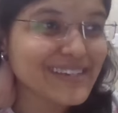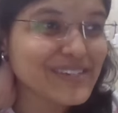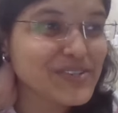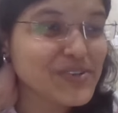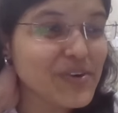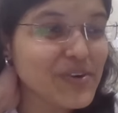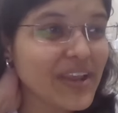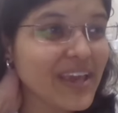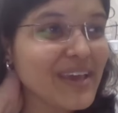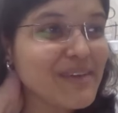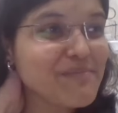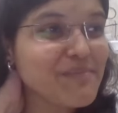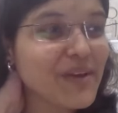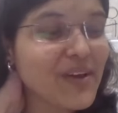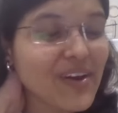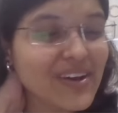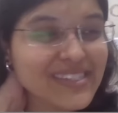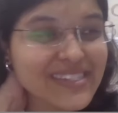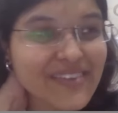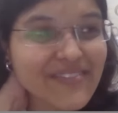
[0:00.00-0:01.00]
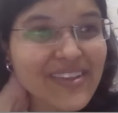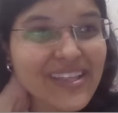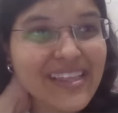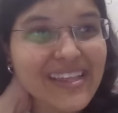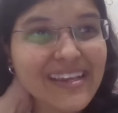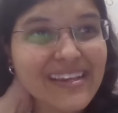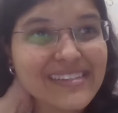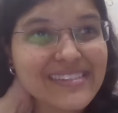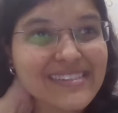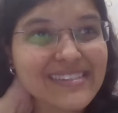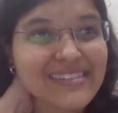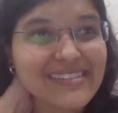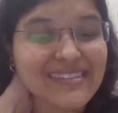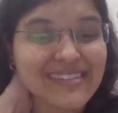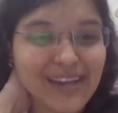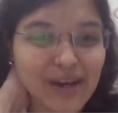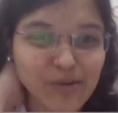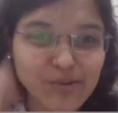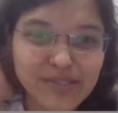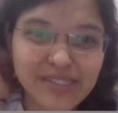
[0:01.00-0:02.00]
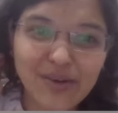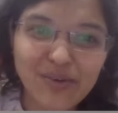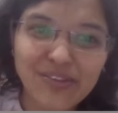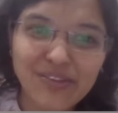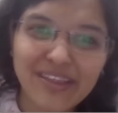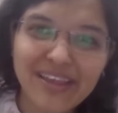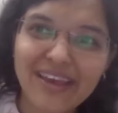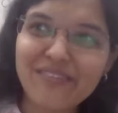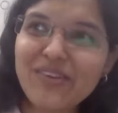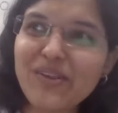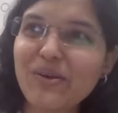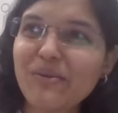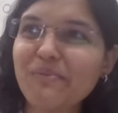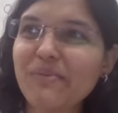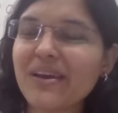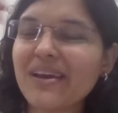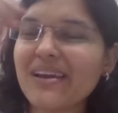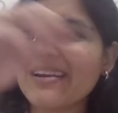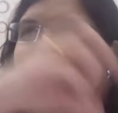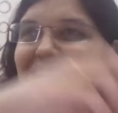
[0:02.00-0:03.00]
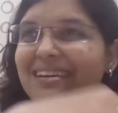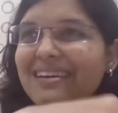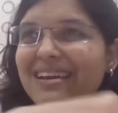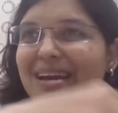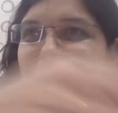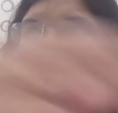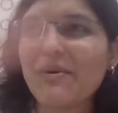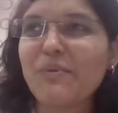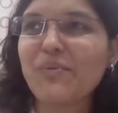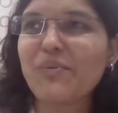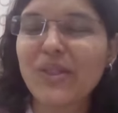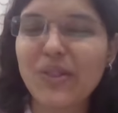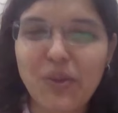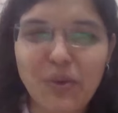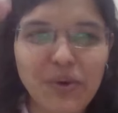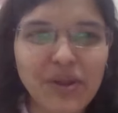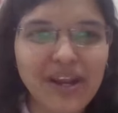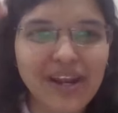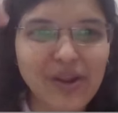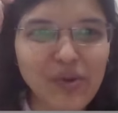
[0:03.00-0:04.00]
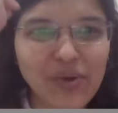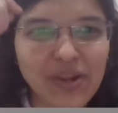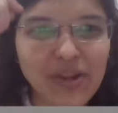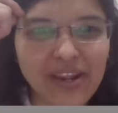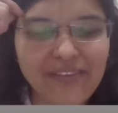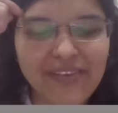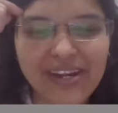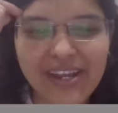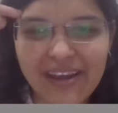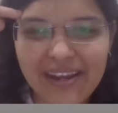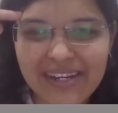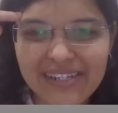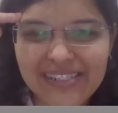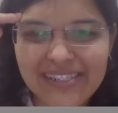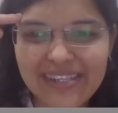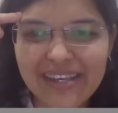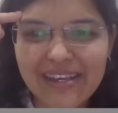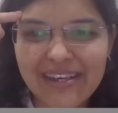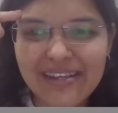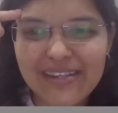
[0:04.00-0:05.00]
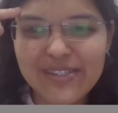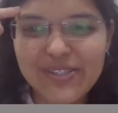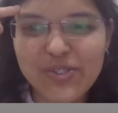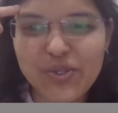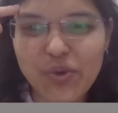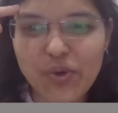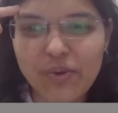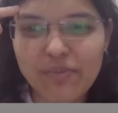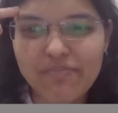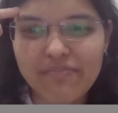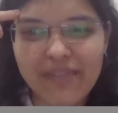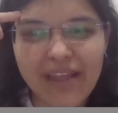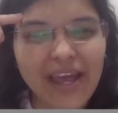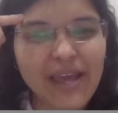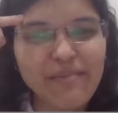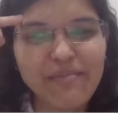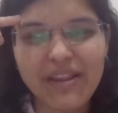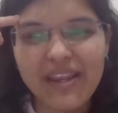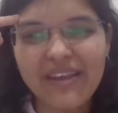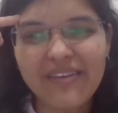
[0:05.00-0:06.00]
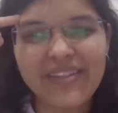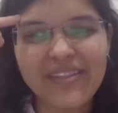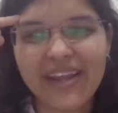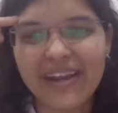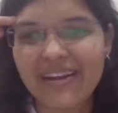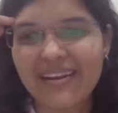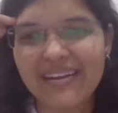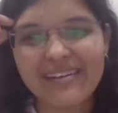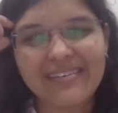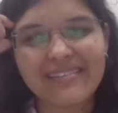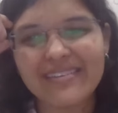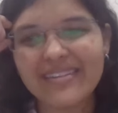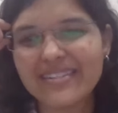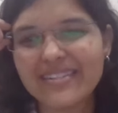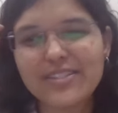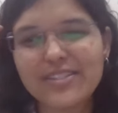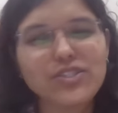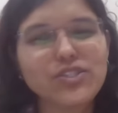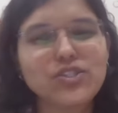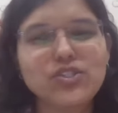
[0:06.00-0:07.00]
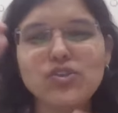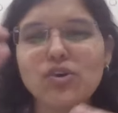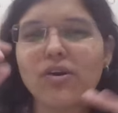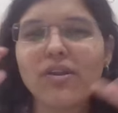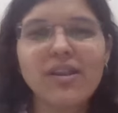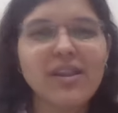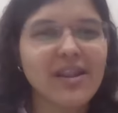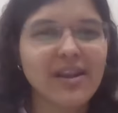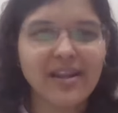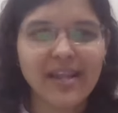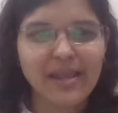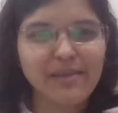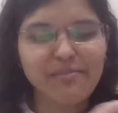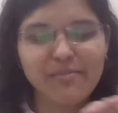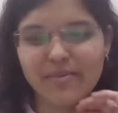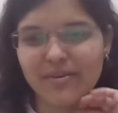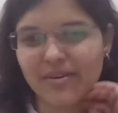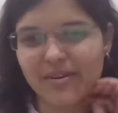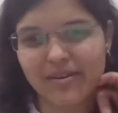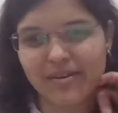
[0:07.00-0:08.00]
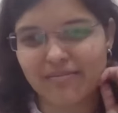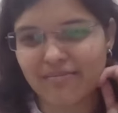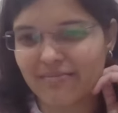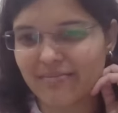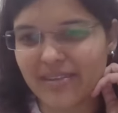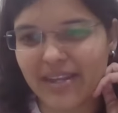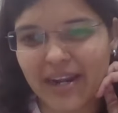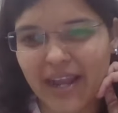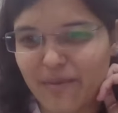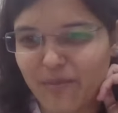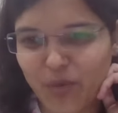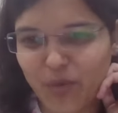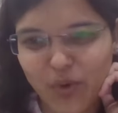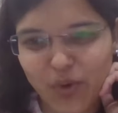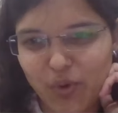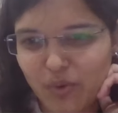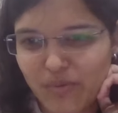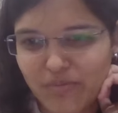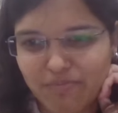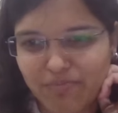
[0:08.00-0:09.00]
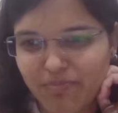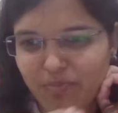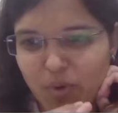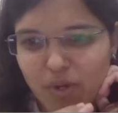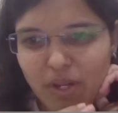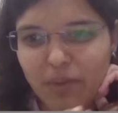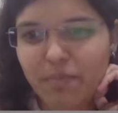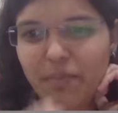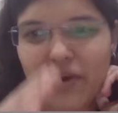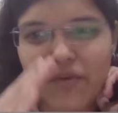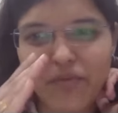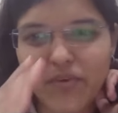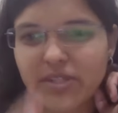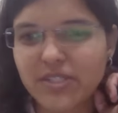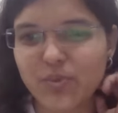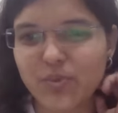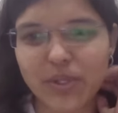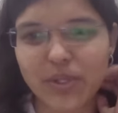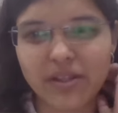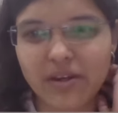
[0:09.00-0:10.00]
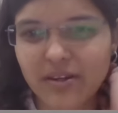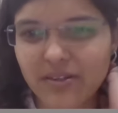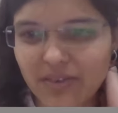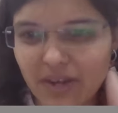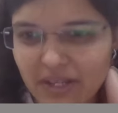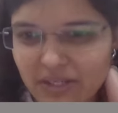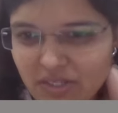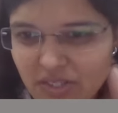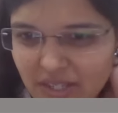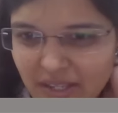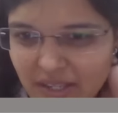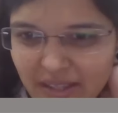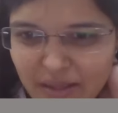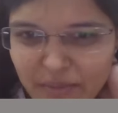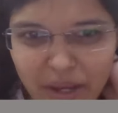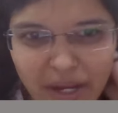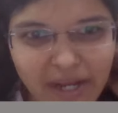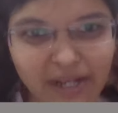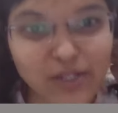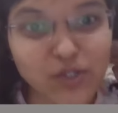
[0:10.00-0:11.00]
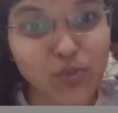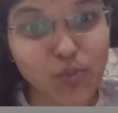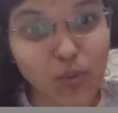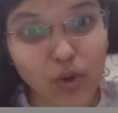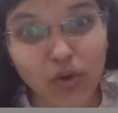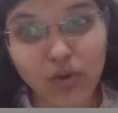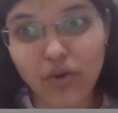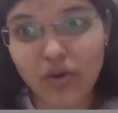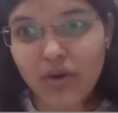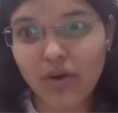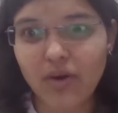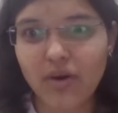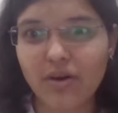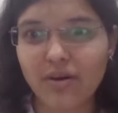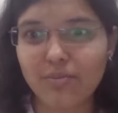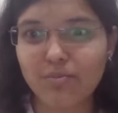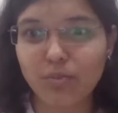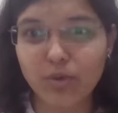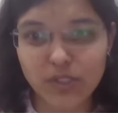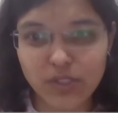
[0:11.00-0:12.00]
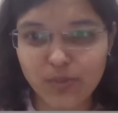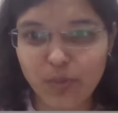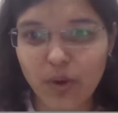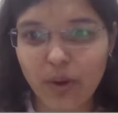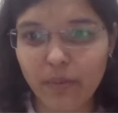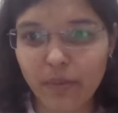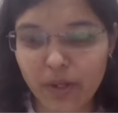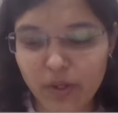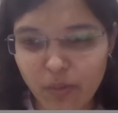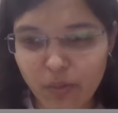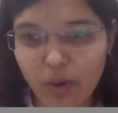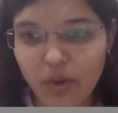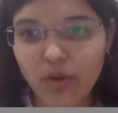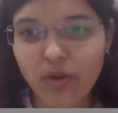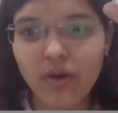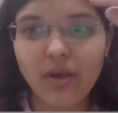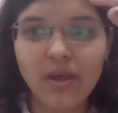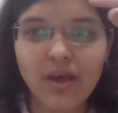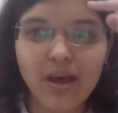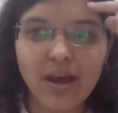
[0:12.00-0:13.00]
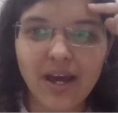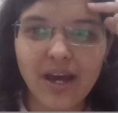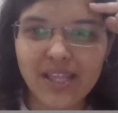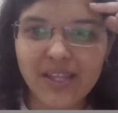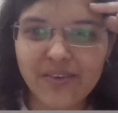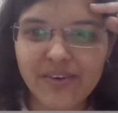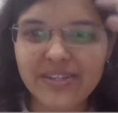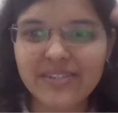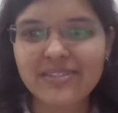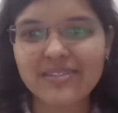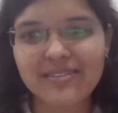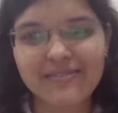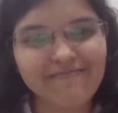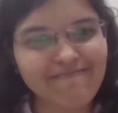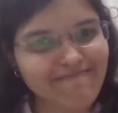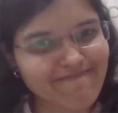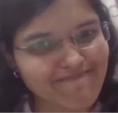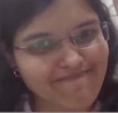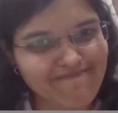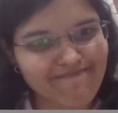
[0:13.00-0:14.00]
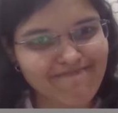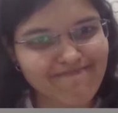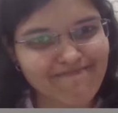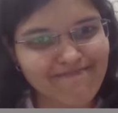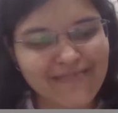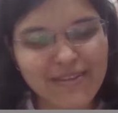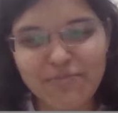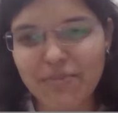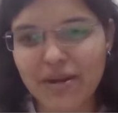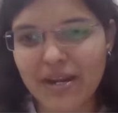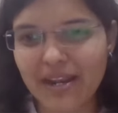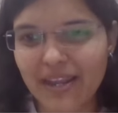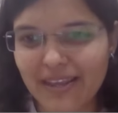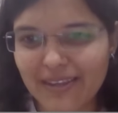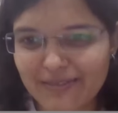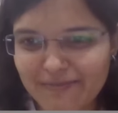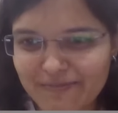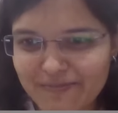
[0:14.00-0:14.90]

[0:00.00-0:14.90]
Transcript: Today, because everything is down south, everyone may come up with lower and lower level targets. So I believe that this is surely a time that I'm going to put up my first 1/3 tranche in the market tomorrow, most probably tomorrow, otherwise Monday.